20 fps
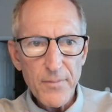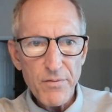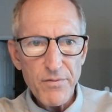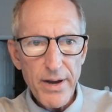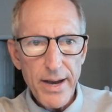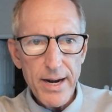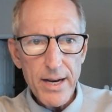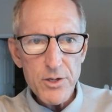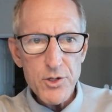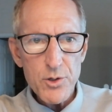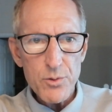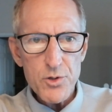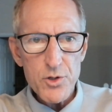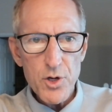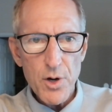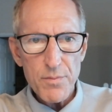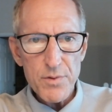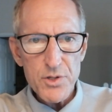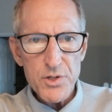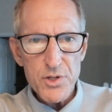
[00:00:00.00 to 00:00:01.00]
Financial
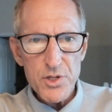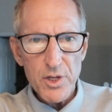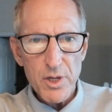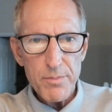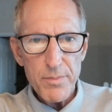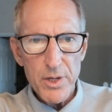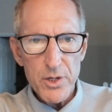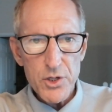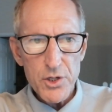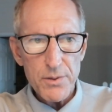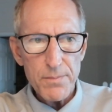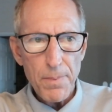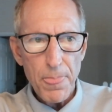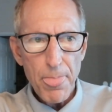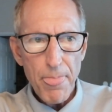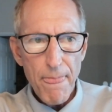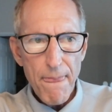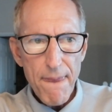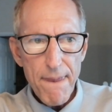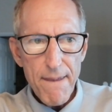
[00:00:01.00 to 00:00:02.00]
Services Commission.
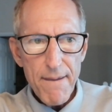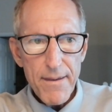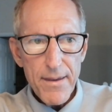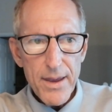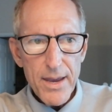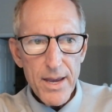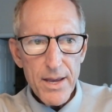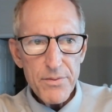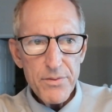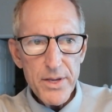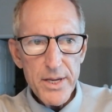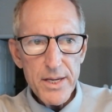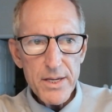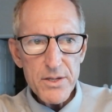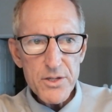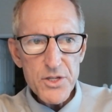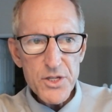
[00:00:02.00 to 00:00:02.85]
The